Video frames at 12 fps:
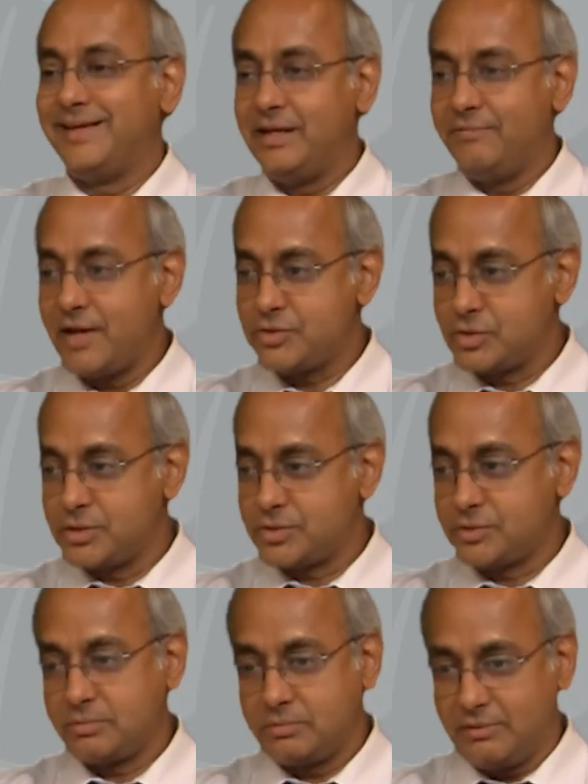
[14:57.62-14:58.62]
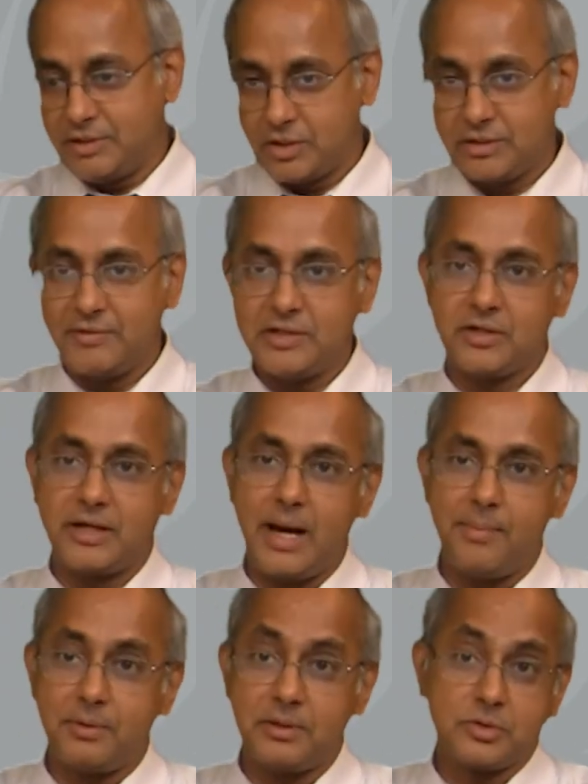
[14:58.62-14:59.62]
the investors, the venture, venture
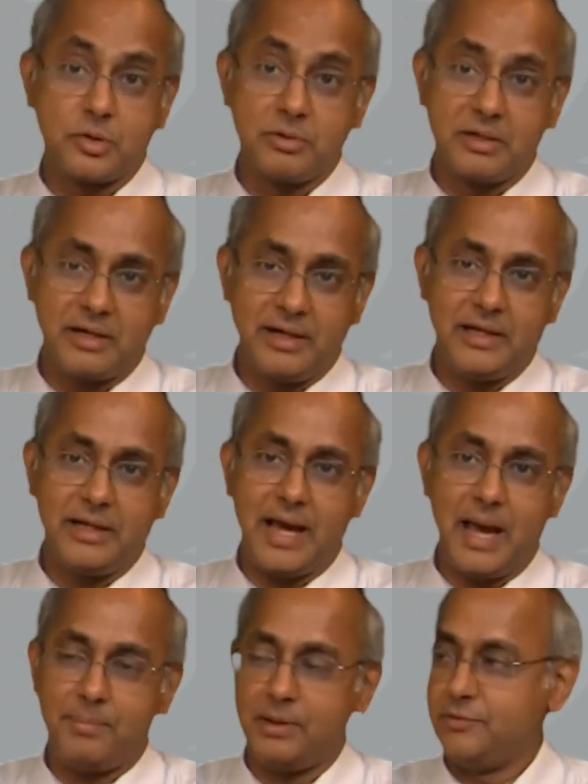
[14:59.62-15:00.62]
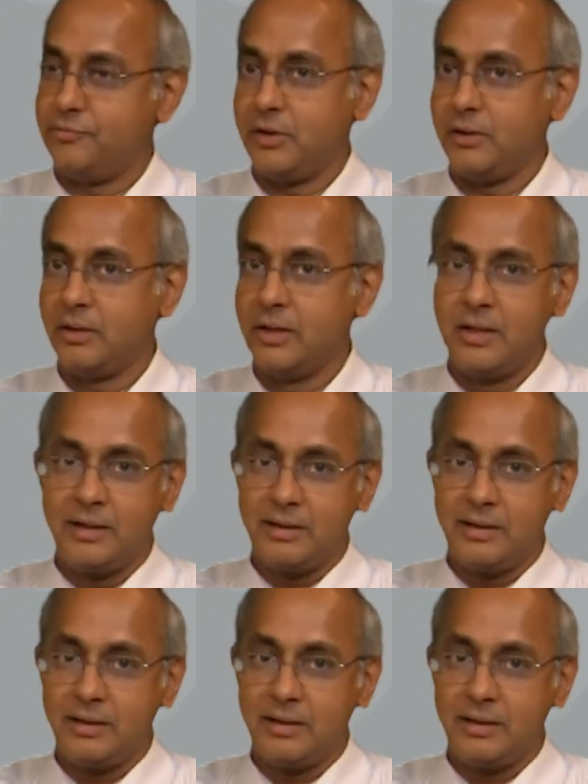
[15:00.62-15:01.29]
capitalists could clearly happily feel